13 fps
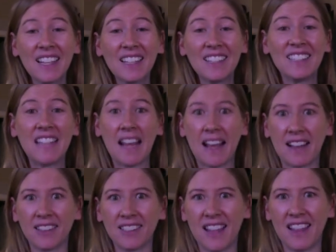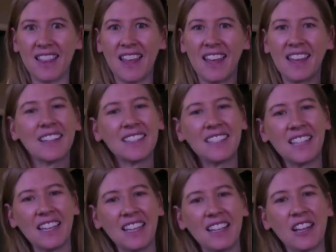dance that they
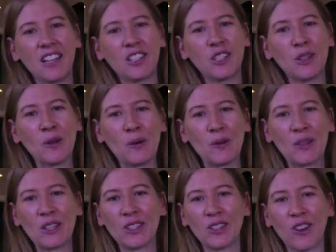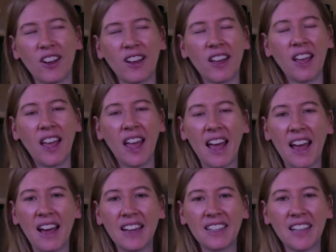did to this song,
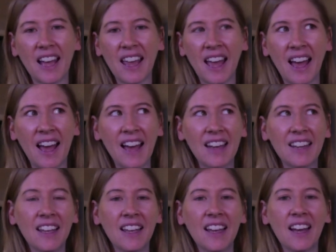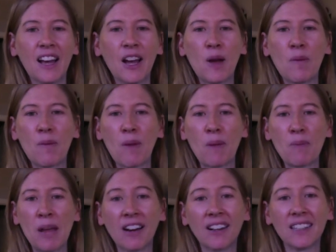and I had um,
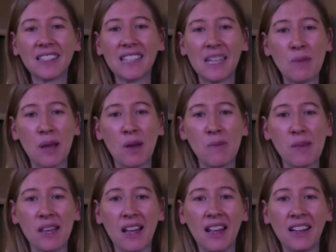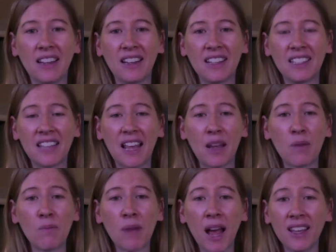parents email me and say,
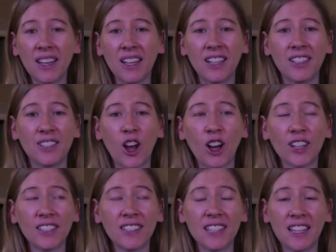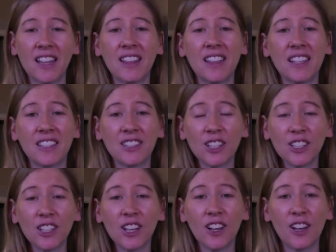My kids are singing this
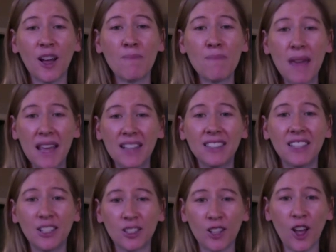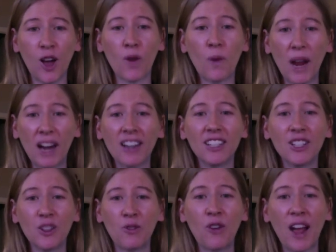amazing song. Where do
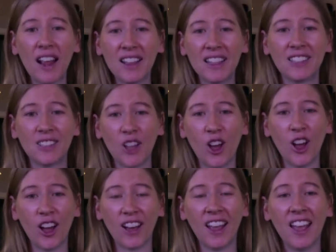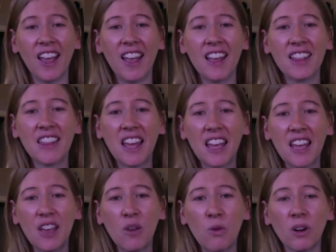you find this song?
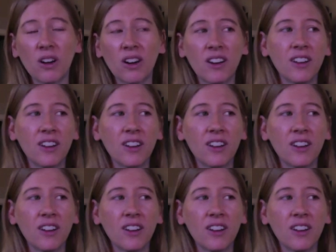They were